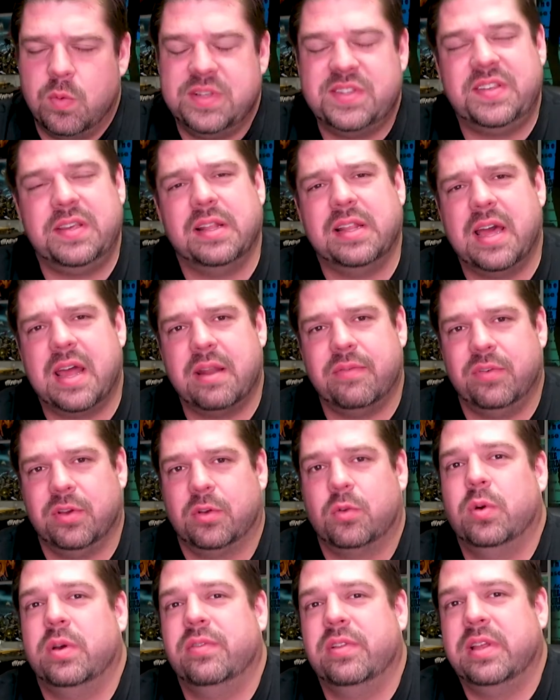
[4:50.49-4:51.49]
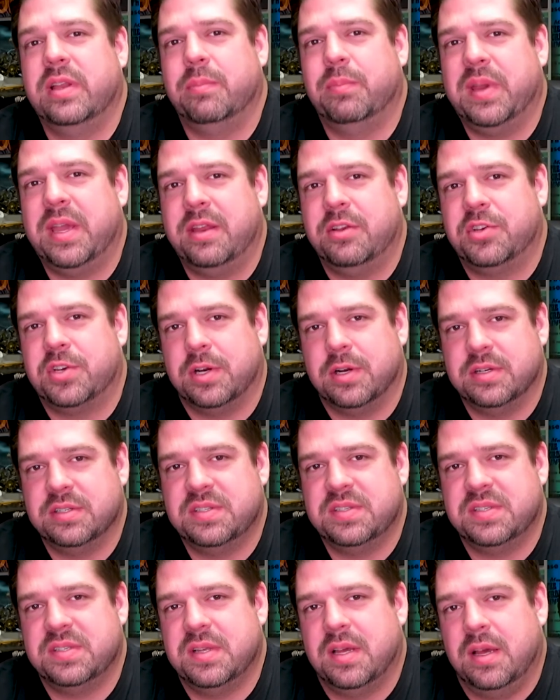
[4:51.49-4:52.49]
We see a lot of equivalent paint
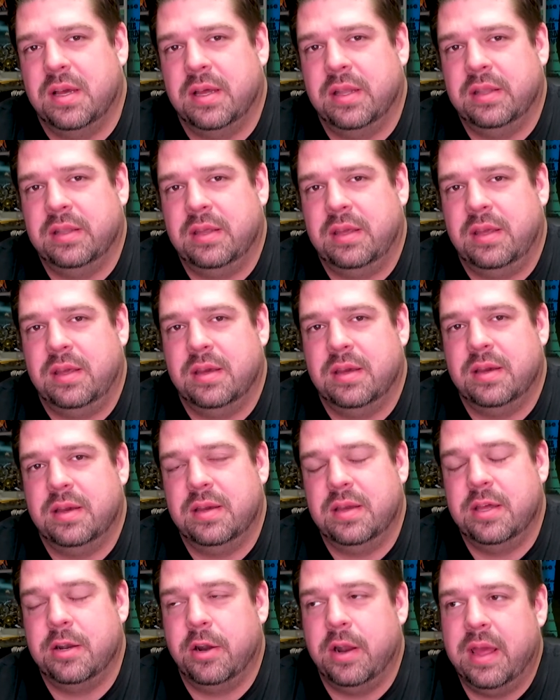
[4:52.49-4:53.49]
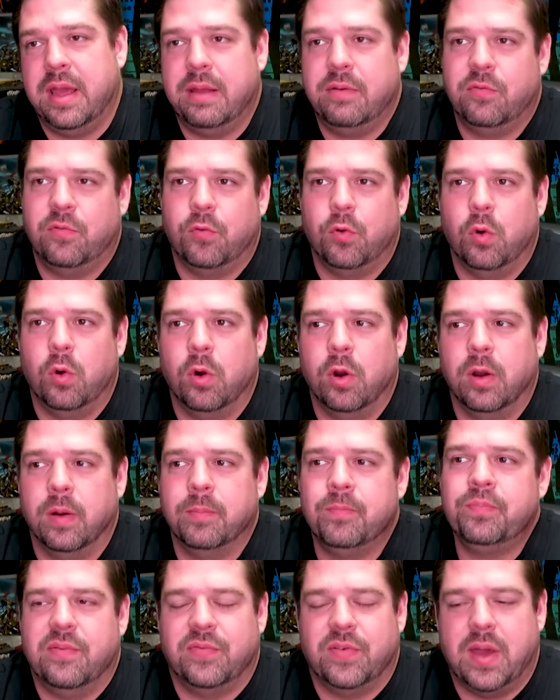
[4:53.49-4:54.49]
charts on the uh, internet
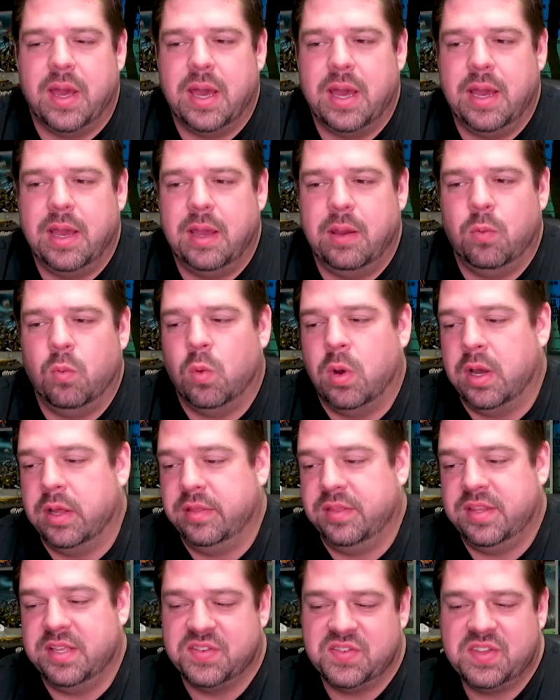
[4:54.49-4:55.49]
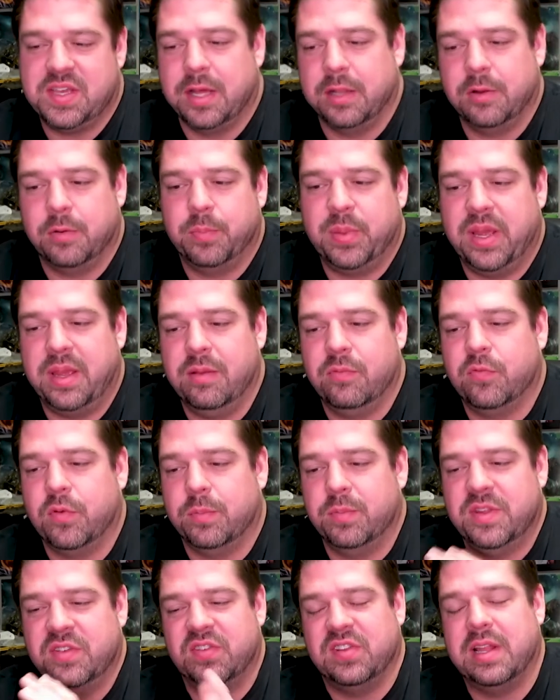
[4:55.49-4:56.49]
for if I want this color paint
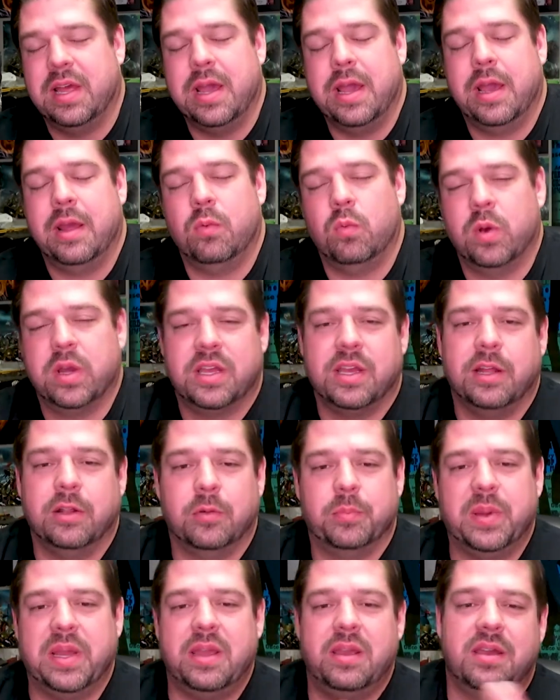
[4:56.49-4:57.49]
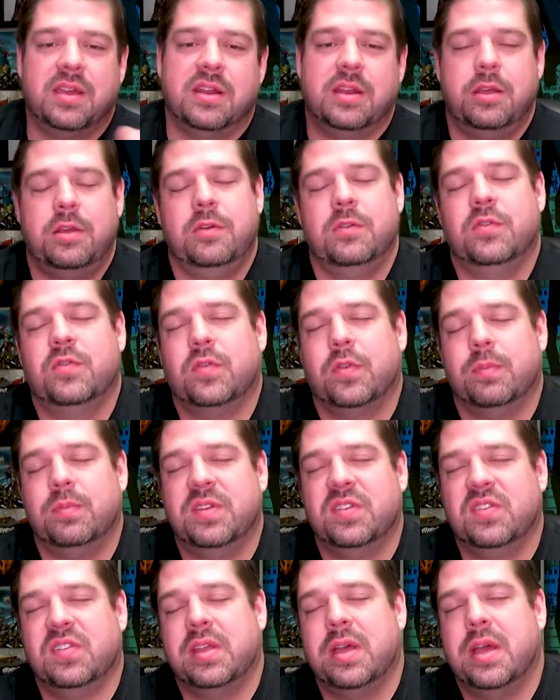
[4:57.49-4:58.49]
from this line, what color paint can I use from
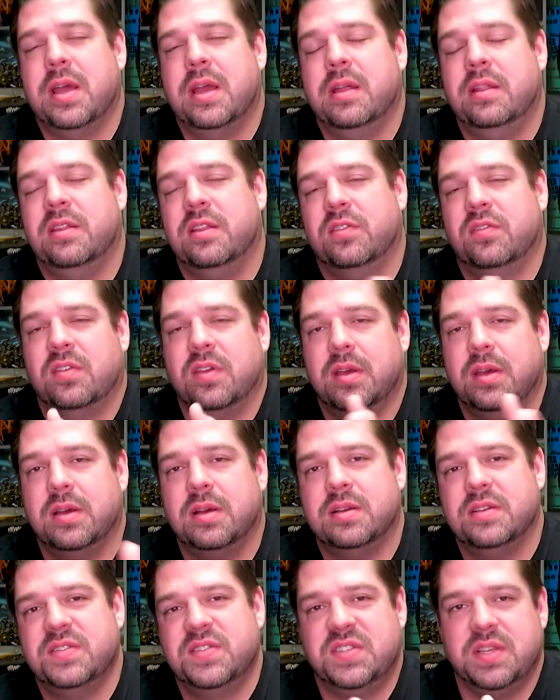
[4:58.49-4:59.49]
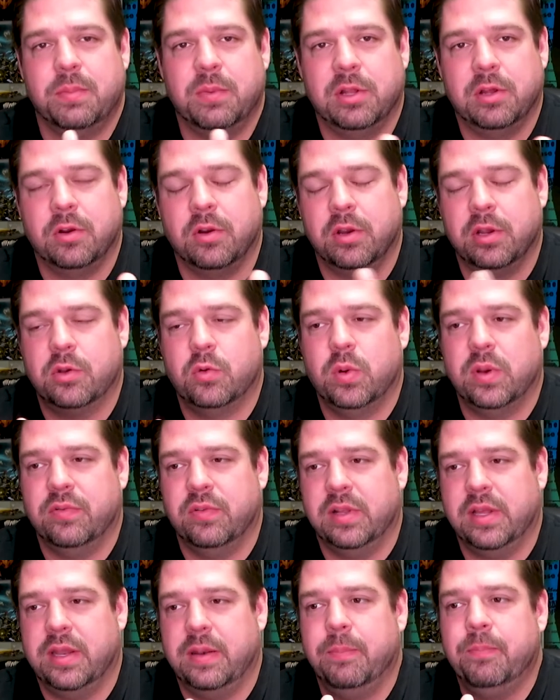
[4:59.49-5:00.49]
this line that's uh, similar or
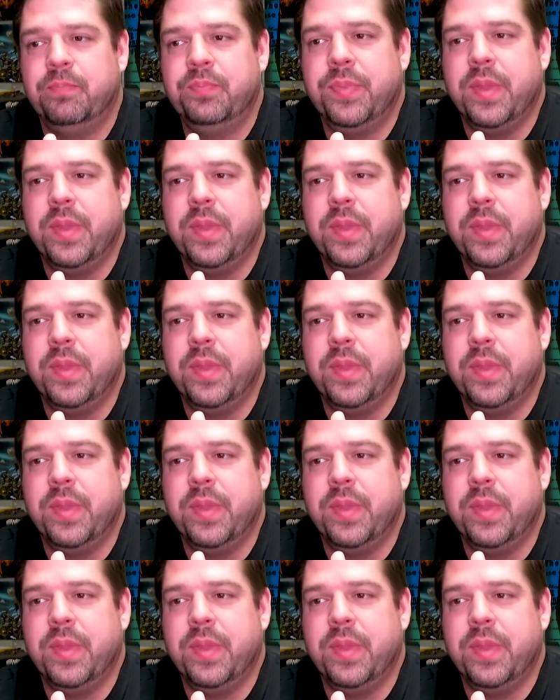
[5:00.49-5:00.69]
equivalent?